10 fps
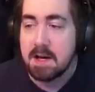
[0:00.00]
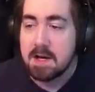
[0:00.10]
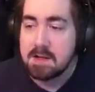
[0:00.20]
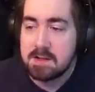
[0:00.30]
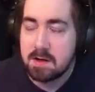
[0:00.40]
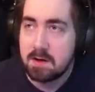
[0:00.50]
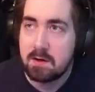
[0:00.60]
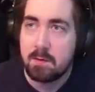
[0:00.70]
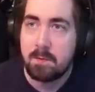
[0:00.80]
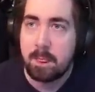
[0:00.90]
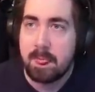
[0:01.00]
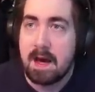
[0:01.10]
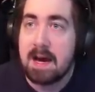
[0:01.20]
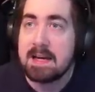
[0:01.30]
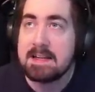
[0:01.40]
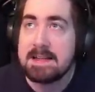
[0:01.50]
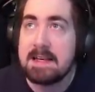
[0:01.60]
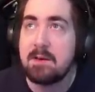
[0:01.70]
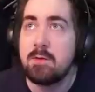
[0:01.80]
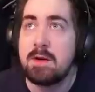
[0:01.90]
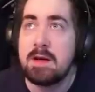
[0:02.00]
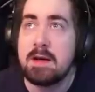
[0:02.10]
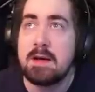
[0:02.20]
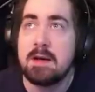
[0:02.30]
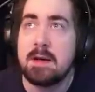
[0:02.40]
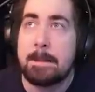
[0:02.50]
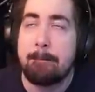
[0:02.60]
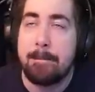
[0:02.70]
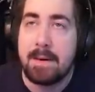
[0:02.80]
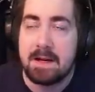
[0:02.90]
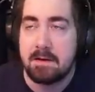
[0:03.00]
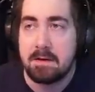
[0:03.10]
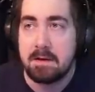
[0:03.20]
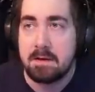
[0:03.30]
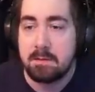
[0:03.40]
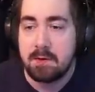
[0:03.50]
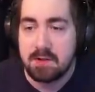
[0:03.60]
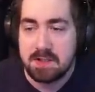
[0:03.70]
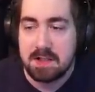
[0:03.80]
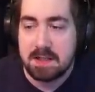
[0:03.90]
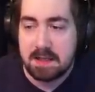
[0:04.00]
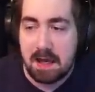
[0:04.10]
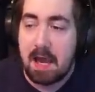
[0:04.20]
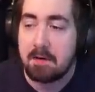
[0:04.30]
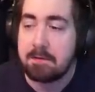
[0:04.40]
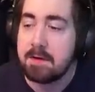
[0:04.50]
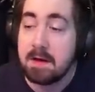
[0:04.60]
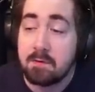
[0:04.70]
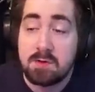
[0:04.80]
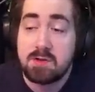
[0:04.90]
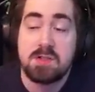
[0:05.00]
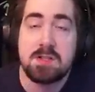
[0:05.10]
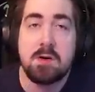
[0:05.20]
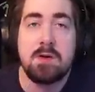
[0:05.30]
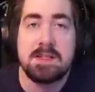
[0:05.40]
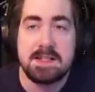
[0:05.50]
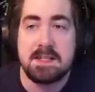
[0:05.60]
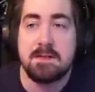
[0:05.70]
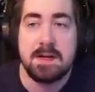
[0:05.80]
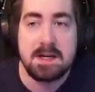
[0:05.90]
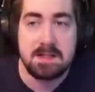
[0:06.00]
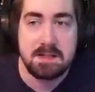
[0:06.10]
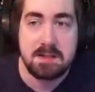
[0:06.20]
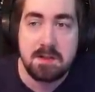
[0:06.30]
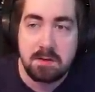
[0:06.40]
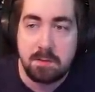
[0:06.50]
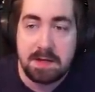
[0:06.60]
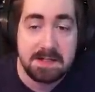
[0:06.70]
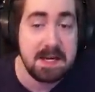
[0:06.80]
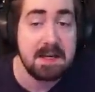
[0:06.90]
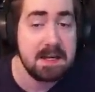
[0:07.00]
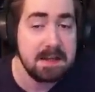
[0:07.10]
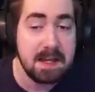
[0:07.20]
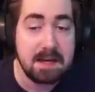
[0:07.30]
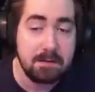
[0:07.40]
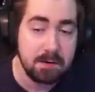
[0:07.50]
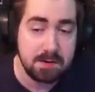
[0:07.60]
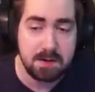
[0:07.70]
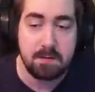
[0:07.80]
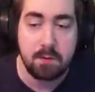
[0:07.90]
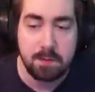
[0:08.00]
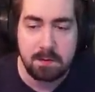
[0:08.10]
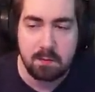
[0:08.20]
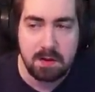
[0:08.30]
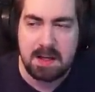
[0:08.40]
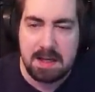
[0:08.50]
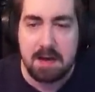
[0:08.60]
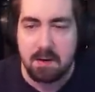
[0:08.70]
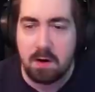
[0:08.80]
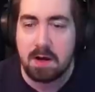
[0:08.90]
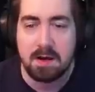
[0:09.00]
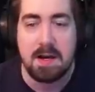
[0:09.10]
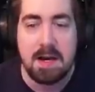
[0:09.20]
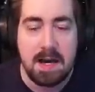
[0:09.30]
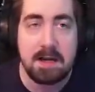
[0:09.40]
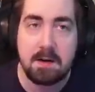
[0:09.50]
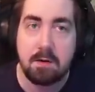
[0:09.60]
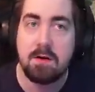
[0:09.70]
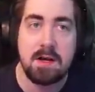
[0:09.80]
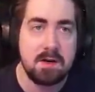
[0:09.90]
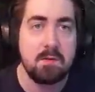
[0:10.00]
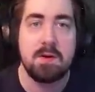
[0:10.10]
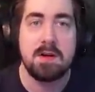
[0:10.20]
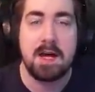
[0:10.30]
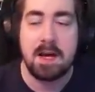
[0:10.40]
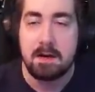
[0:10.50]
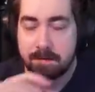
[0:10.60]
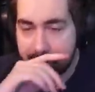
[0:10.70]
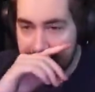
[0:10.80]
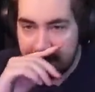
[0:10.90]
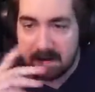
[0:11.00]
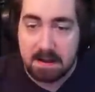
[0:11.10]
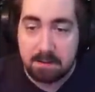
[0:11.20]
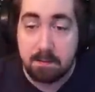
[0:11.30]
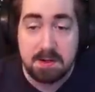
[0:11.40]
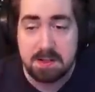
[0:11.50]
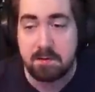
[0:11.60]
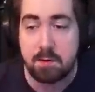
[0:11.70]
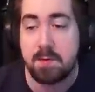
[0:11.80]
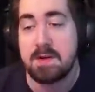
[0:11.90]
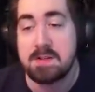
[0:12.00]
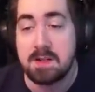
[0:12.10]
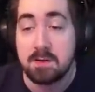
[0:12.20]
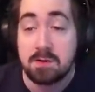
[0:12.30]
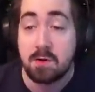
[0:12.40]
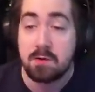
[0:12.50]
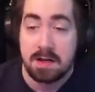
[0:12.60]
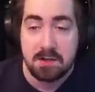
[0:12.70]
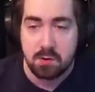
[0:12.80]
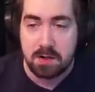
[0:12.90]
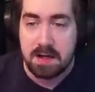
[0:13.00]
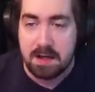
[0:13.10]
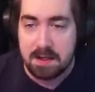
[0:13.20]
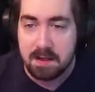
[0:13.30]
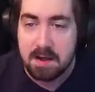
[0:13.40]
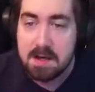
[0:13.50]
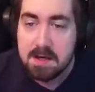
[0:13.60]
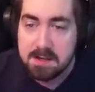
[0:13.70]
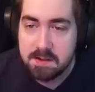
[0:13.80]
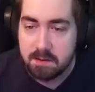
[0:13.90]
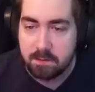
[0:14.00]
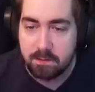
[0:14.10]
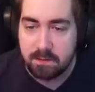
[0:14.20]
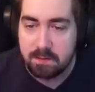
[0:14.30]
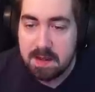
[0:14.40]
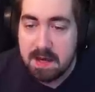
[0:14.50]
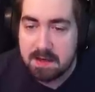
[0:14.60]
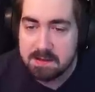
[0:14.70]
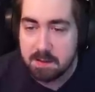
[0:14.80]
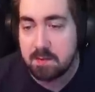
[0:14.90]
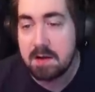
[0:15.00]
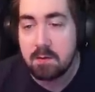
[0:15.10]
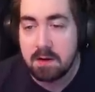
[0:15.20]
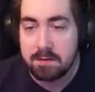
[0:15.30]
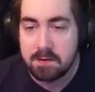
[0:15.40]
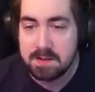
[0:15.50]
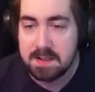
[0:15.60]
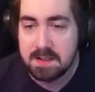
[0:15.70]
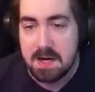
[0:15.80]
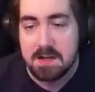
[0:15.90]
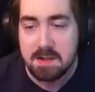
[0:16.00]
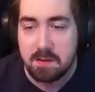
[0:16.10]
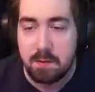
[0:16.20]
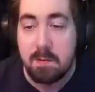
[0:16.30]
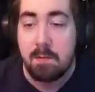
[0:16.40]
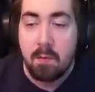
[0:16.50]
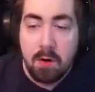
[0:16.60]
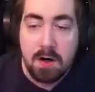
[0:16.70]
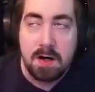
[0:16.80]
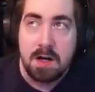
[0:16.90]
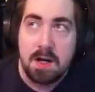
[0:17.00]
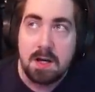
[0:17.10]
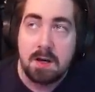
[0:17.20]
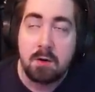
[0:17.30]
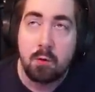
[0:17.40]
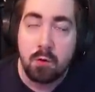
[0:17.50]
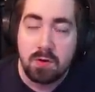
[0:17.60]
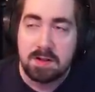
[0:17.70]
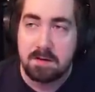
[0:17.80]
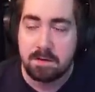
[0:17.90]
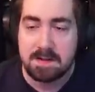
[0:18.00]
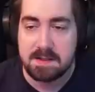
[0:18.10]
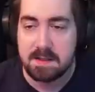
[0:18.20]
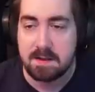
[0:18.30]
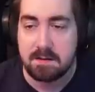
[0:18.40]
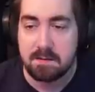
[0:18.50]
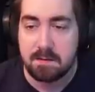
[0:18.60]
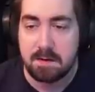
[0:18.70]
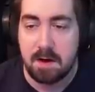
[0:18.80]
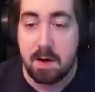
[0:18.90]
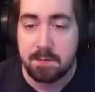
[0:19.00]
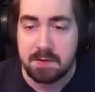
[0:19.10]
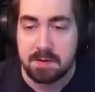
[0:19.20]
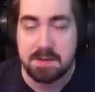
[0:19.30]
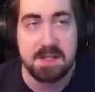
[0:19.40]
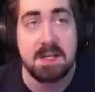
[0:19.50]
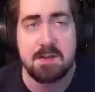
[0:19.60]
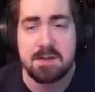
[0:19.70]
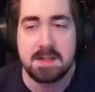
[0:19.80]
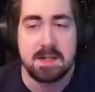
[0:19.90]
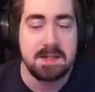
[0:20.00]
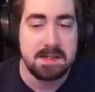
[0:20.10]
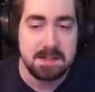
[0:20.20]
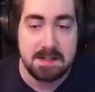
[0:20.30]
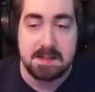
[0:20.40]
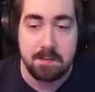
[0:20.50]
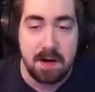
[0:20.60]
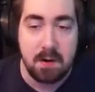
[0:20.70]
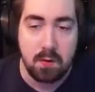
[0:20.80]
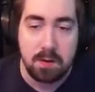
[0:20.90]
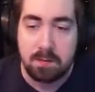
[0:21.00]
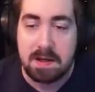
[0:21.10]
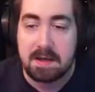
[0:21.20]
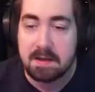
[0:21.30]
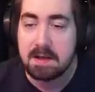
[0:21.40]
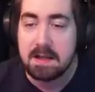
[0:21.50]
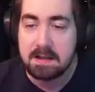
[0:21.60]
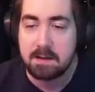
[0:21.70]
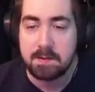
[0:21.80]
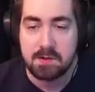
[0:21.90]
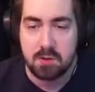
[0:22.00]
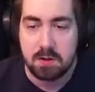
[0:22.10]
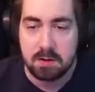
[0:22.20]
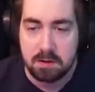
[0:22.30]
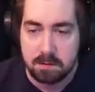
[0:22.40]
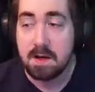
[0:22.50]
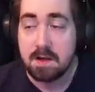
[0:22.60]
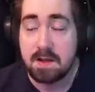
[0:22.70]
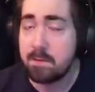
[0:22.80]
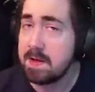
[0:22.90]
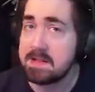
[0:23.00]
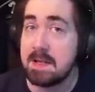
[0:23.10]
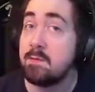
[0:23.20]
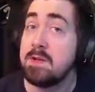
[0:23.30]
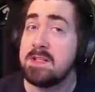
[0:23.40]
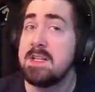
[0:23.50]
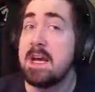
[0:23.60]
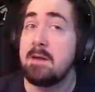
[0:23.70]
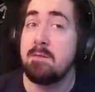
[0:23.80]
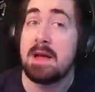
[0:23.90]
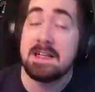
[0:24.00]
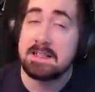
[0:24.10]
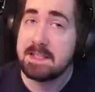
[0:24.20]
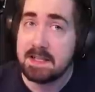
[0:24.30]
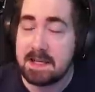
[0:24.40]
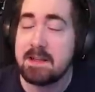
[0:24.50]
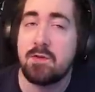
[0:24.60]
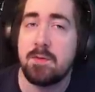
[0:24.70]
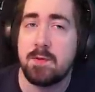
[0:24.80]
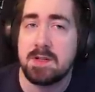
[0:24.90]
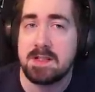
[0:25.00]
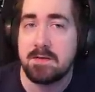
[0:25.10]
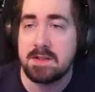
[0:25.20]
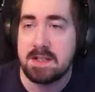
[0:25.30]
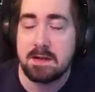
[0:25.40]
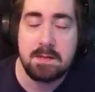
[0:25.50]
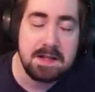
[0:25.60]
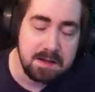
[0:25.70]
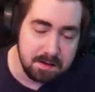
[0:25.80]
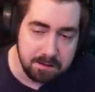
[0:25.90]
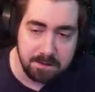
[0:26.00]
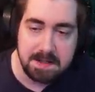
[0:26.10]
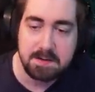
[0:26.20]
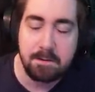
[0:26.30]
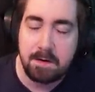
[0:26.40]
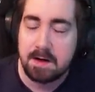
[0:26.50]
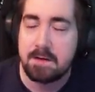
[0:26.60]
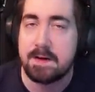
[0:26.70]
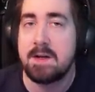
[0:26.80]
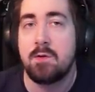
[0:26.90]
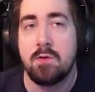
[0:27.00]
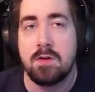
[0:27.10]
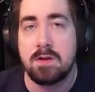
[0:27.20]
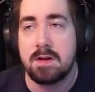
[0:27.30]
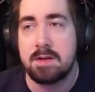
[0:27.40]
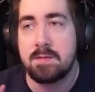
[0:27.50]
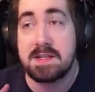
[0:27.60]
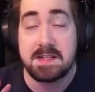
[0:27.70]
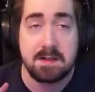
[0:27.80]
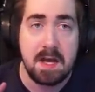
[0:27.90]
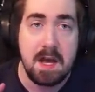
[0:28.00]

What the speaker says: So I think it would be better personally if it was just so incentivized to be tanky that even on softcore people were like, yeah, no, I don't want to die often. Like most softcore players I know don't enjoy dying. So that is something I would love to see change a little bit more. Cool defensive options like Transcendence and Zibakwa being a little bit stronger. That being said, we did get Melding in 3.17. Melding of the Flesh, very, very cool. It makes it